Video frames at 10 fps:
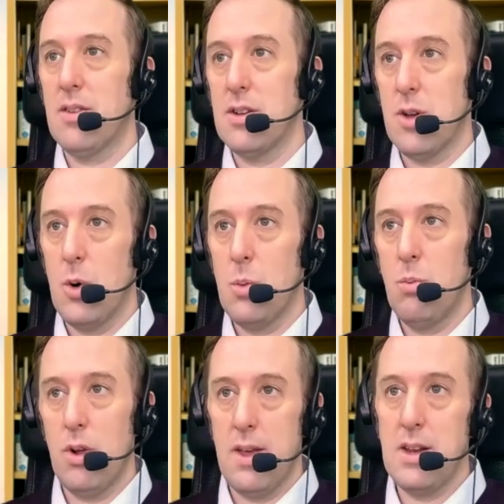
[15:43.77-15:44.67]
because
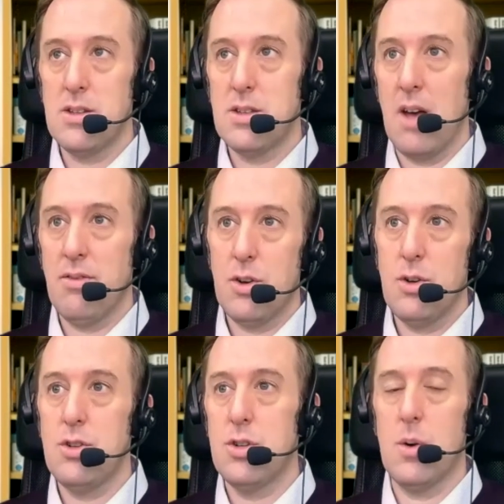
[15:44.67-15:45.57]
home-related stuff
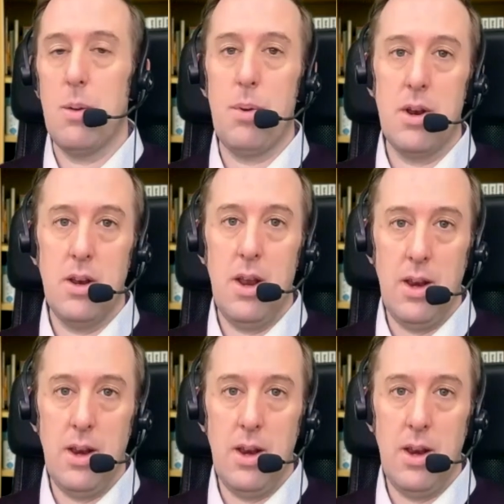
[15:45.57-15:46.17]
could show up on an,